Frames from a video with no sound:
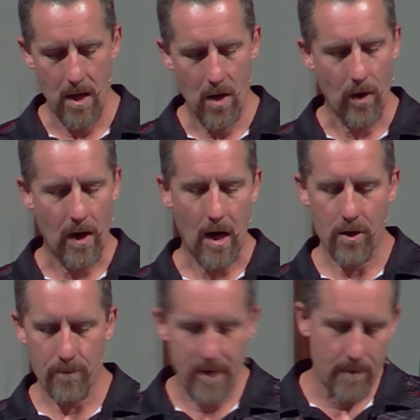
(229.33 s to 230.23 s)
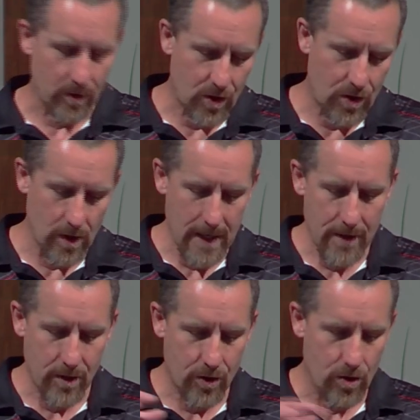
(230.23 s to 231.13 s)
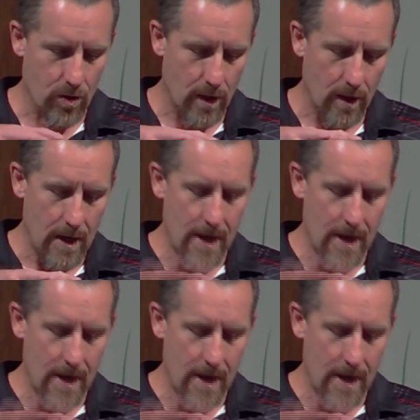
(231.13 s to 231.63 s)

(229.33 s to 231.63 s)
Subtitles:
while all the people stood on the shore.